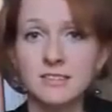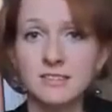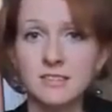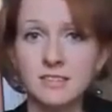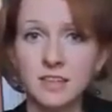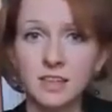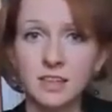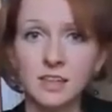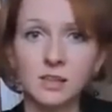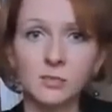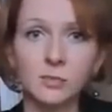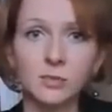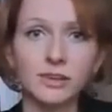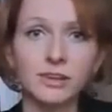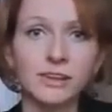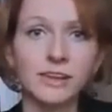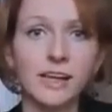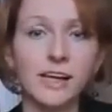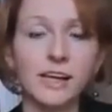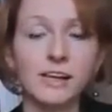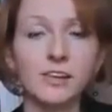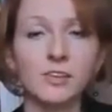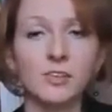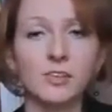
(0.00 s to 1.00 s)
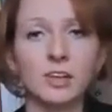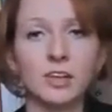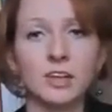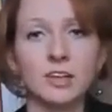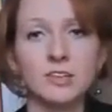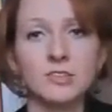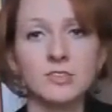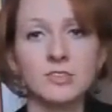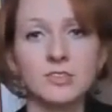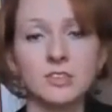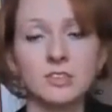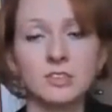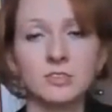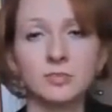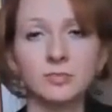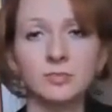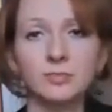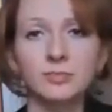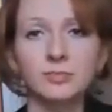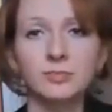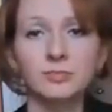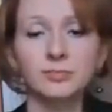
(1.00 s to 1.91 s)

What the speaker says: sustainability education.